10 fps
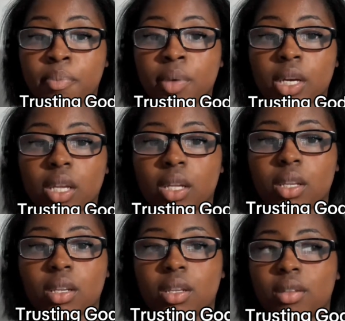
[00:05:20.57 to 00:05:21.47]
but
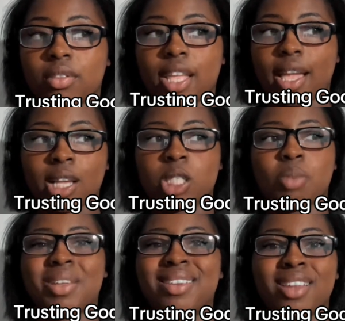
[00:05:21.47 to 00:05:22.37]
that has to
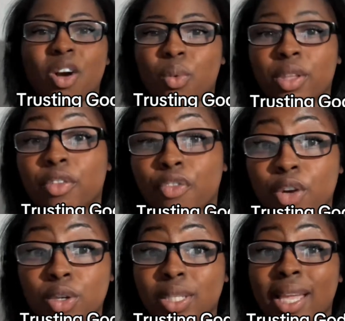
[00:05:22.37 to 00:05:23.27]
be dealt with
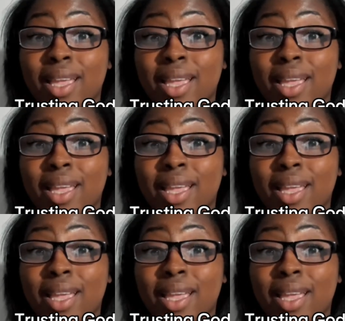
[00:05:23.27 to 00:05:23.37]
first.